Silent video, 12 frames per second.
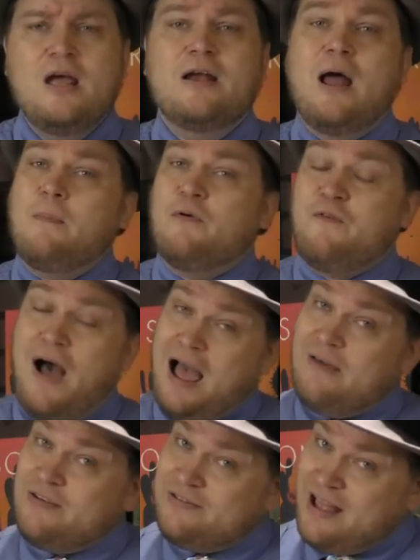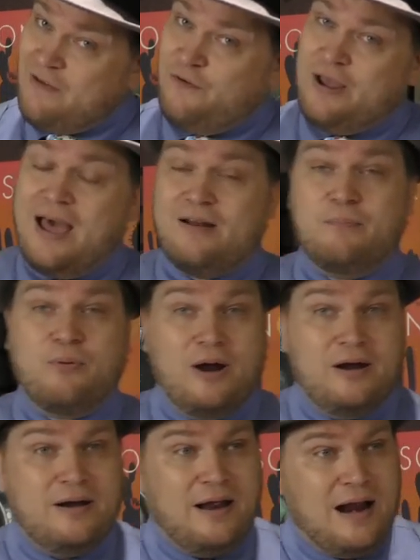Number five is definitely out of
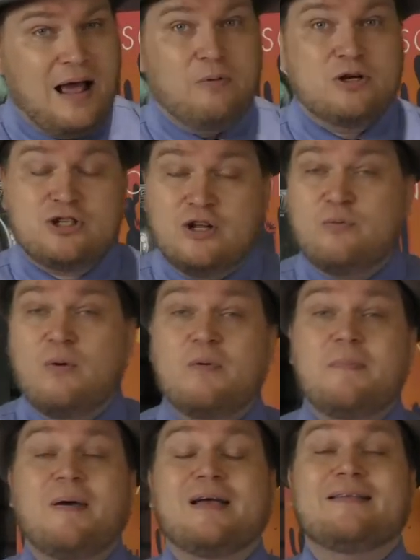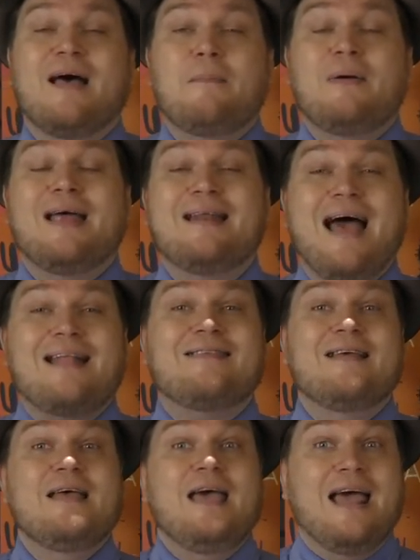print, and I wish this one be picked up, and that's
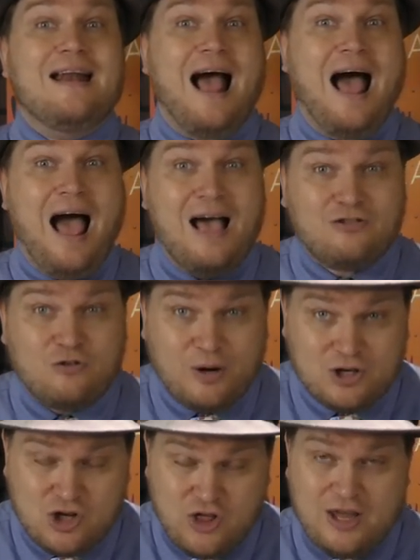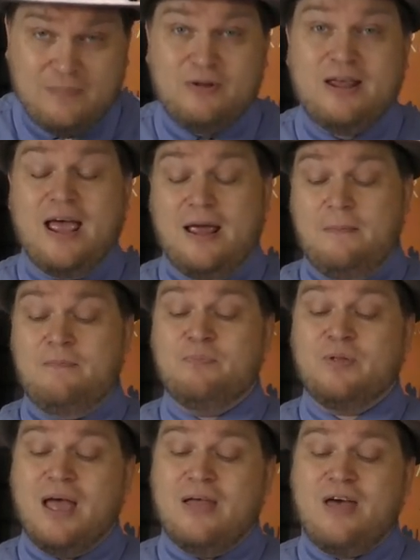an ostrich themed game,
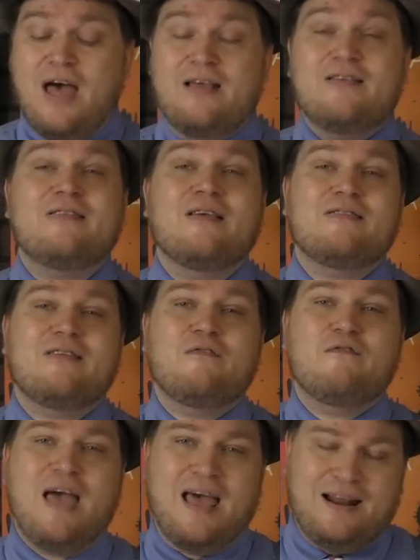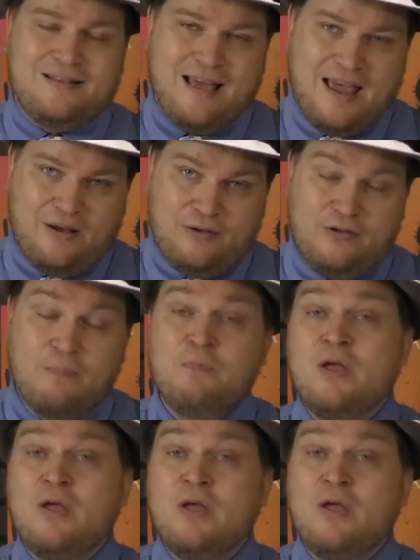and that is Savannah Tails.